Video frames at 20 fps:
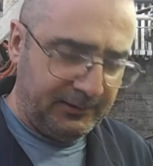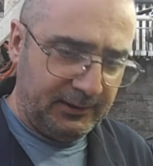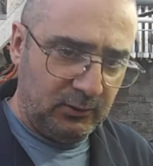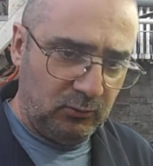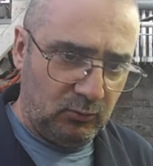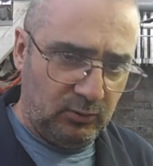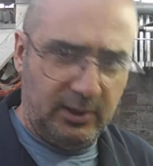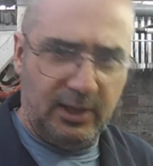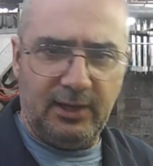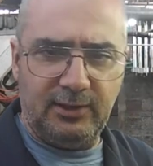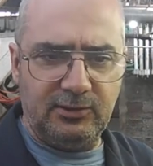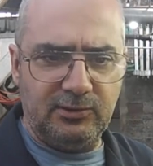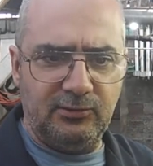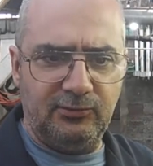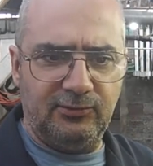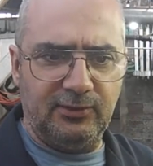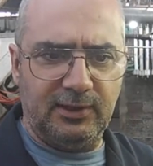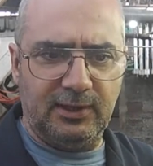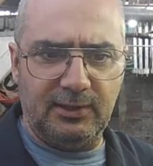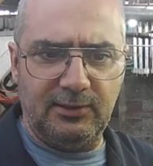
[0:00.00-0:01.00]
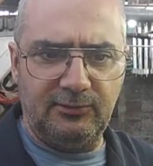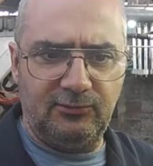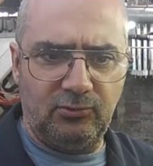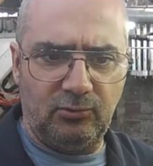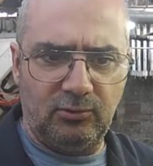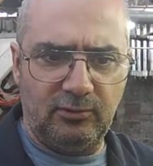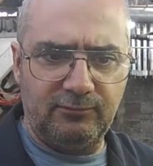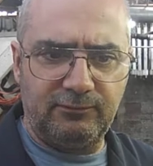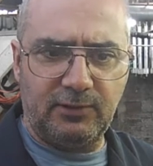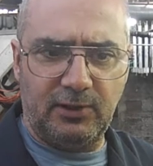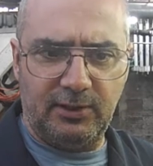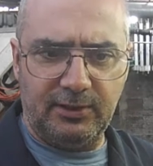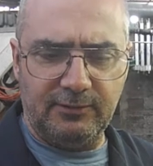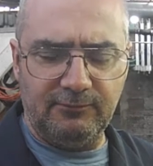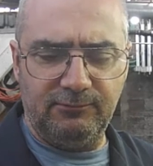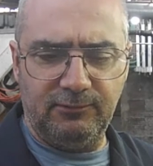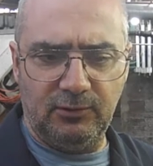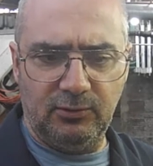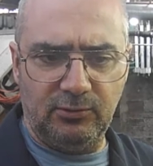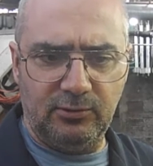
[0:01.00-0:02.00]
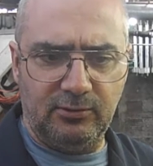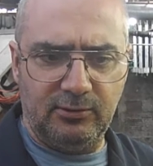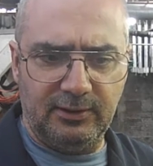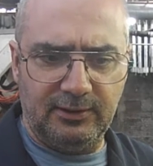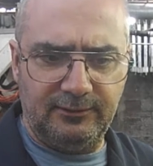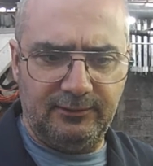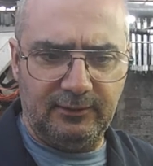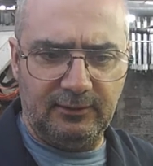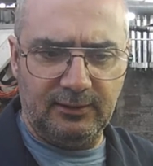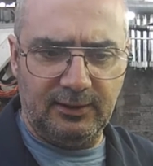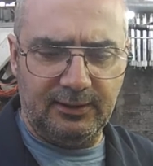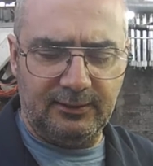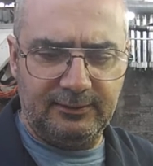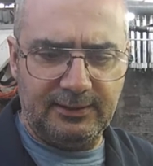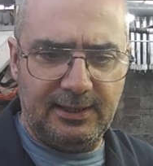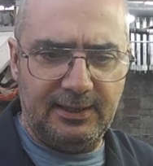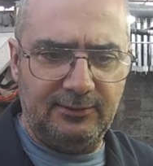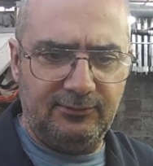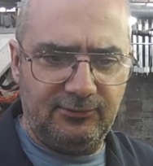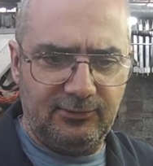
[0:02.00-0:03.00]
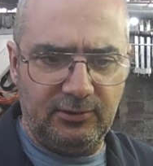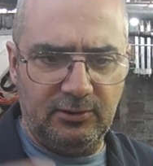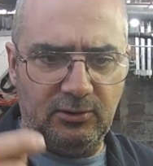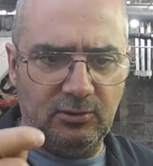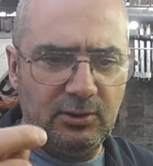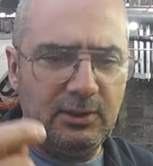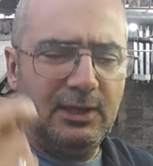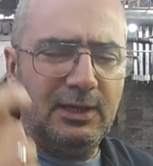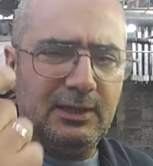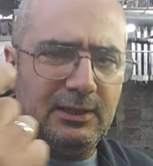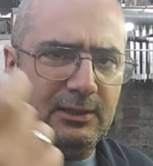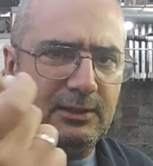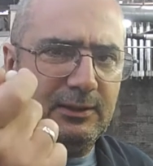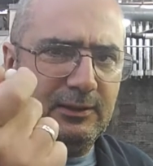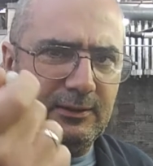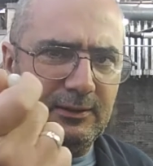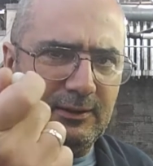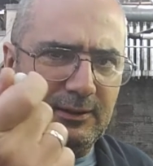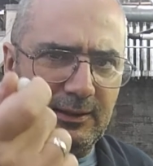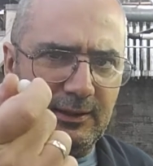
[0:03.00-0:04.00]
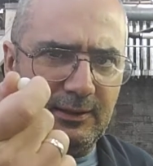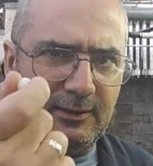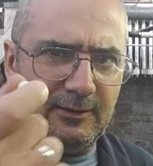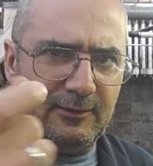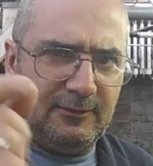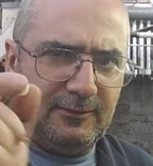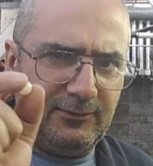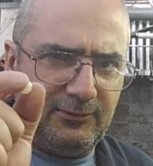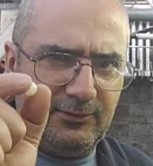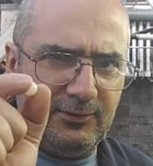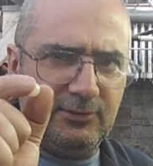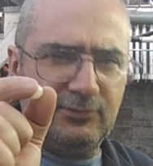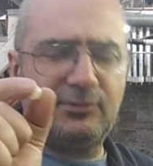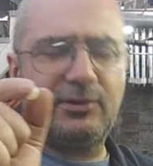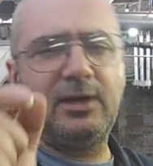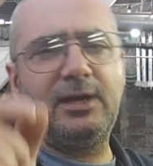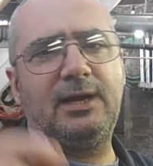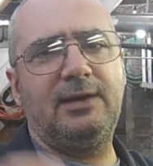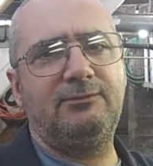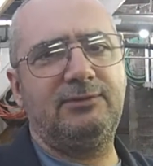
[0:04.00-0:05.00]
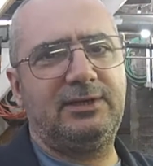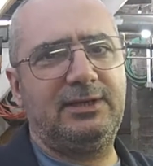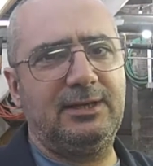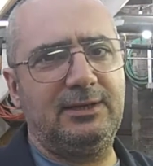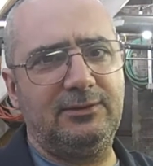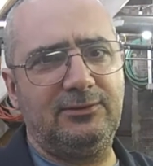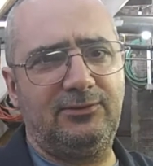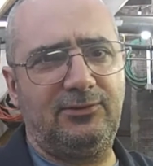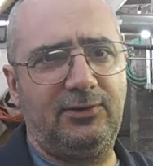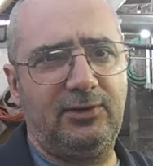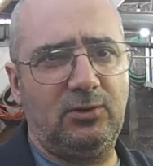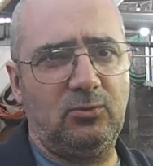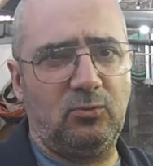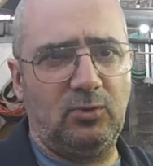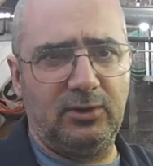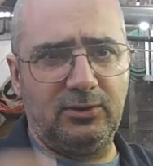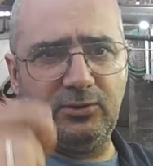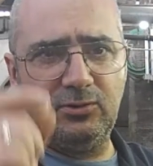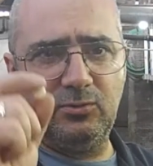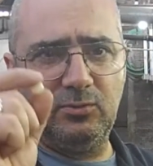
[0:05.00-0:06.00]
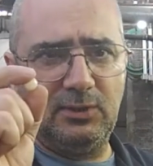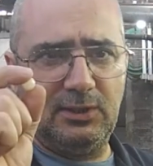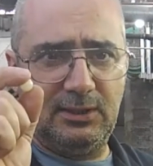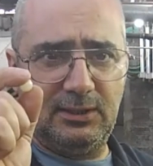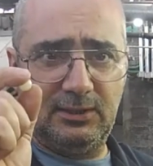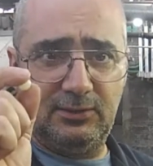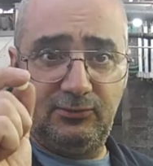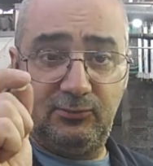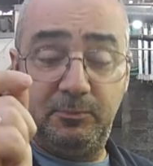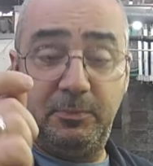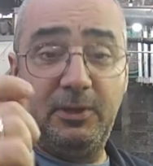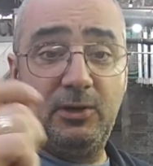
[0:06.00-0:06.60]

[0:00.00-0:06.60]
we're not using any sort of cutting fluid or anything like that. So this thing's going to have a tendency to want to spin